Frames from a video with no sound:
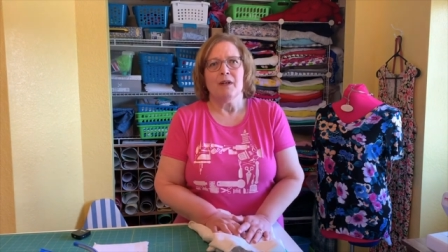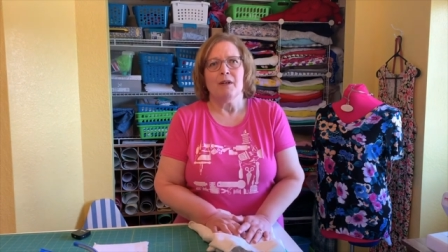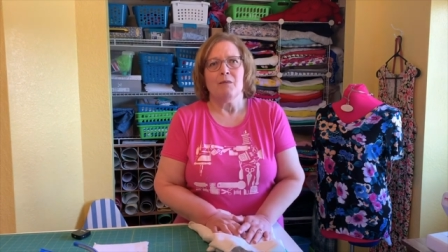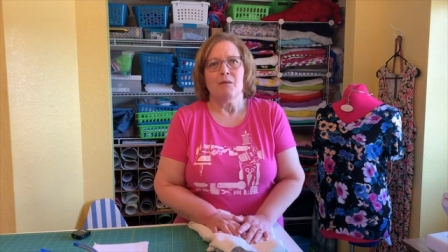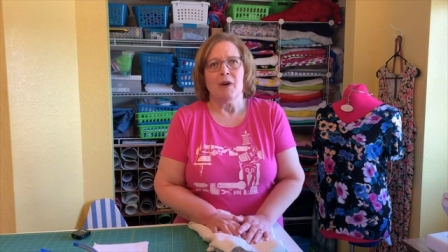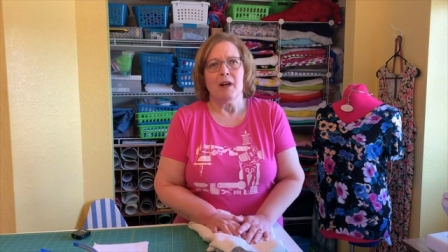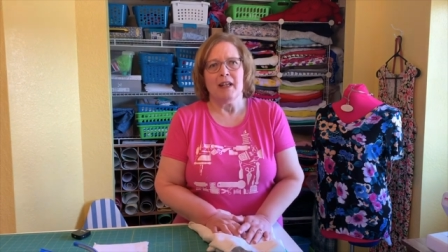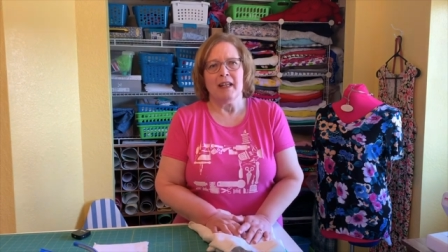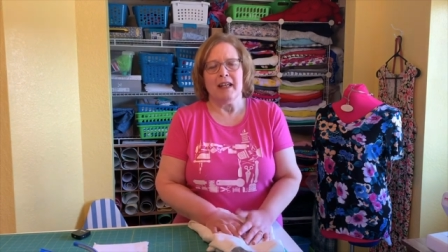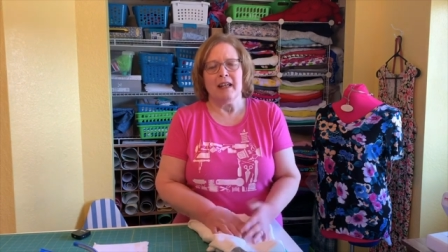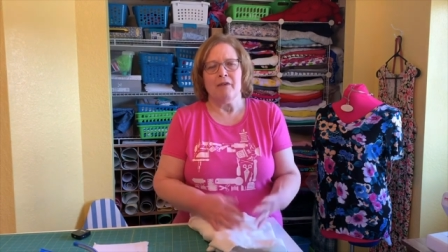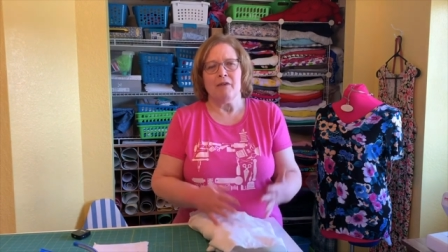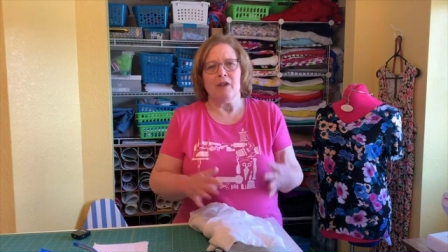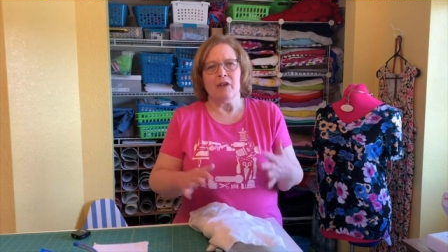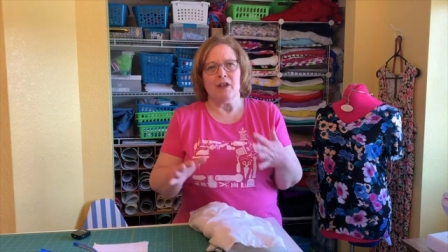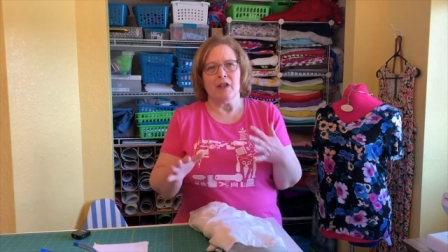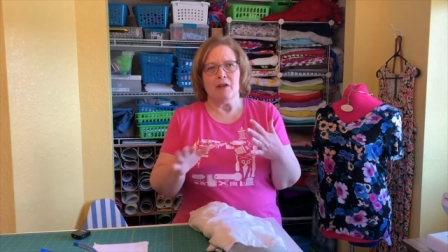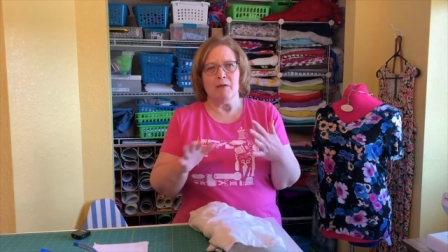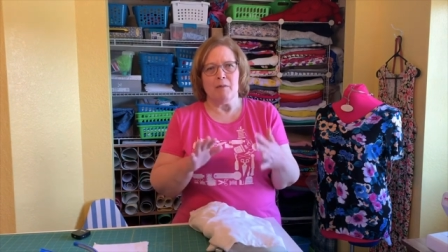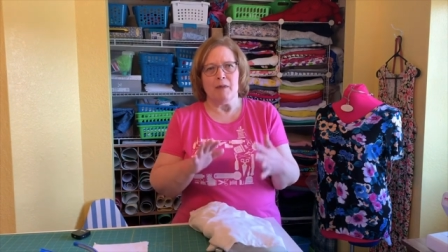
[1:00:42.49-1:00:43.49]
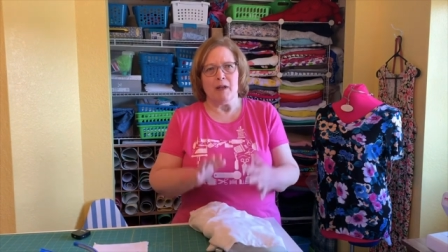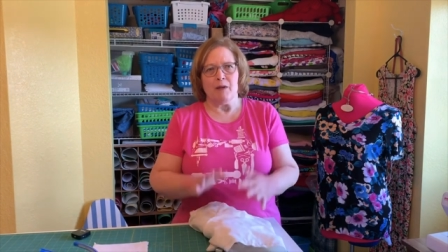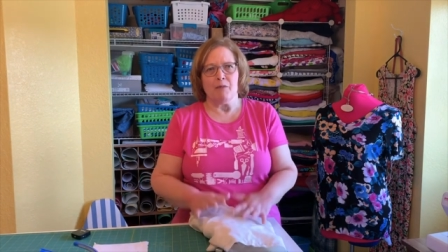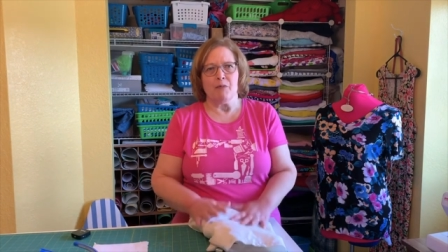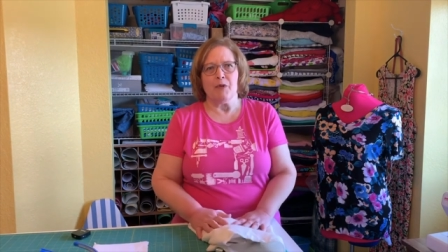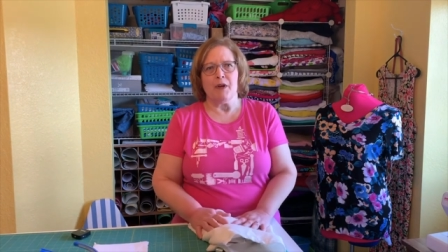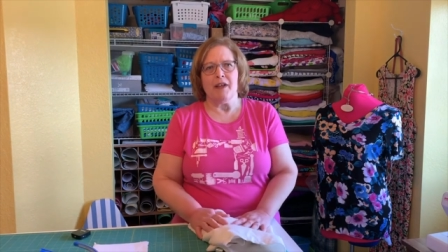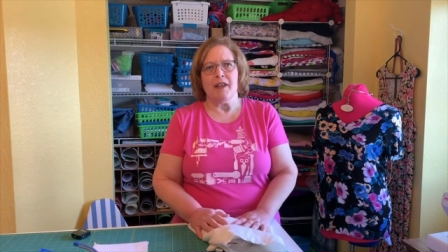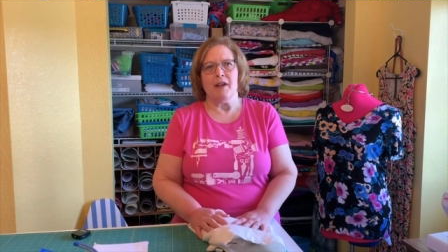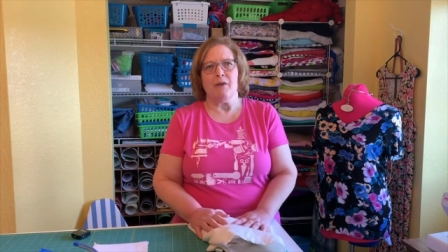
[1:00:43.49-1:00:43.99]
want to give a little bit of
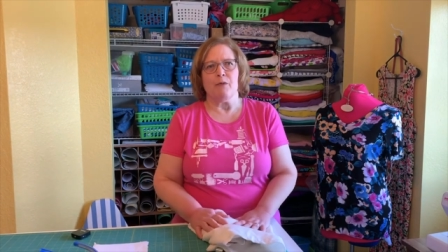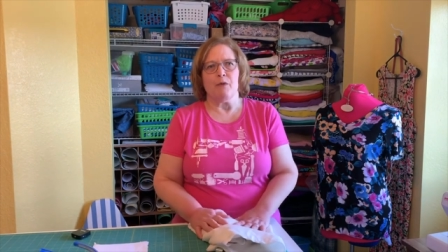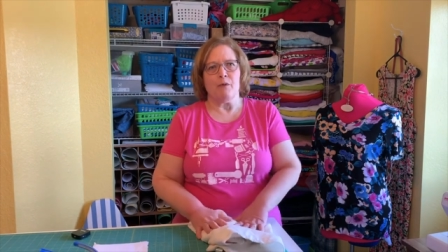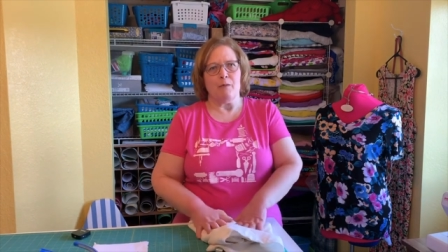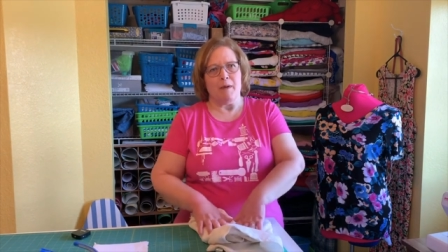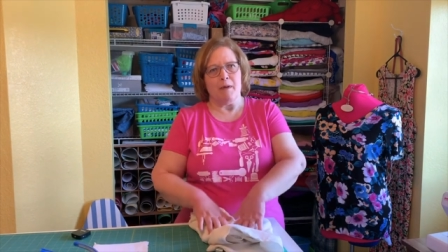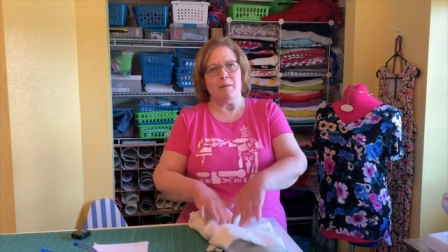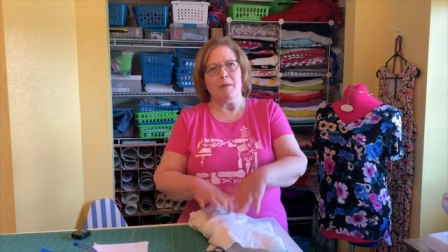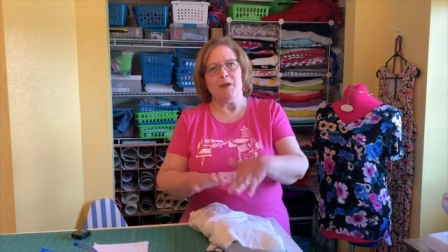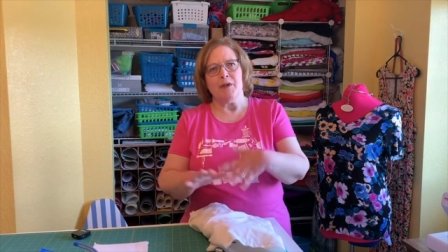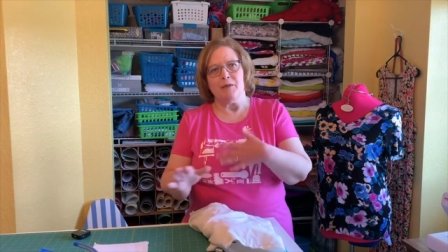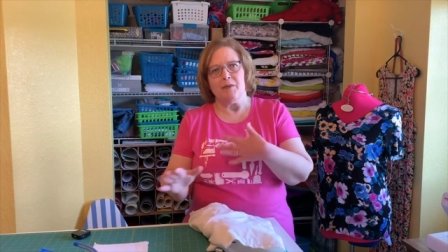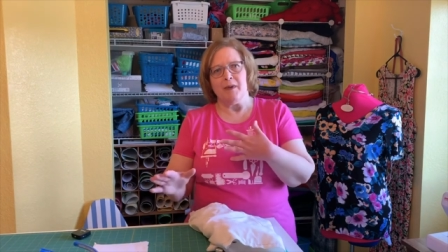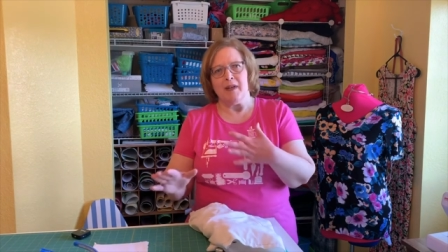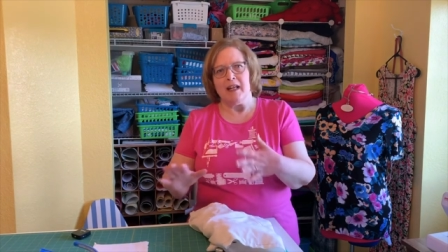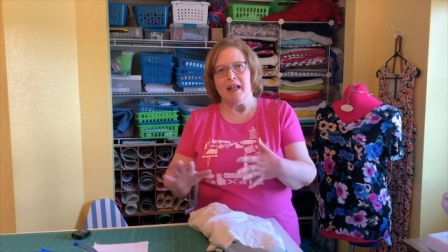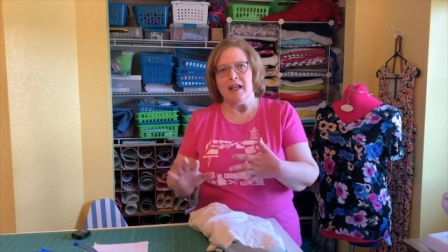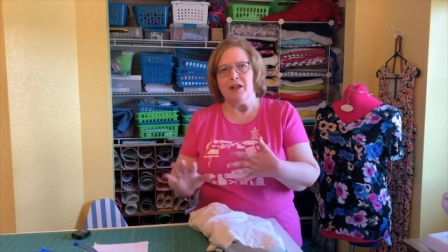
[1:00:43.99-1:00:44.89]
breathing room in between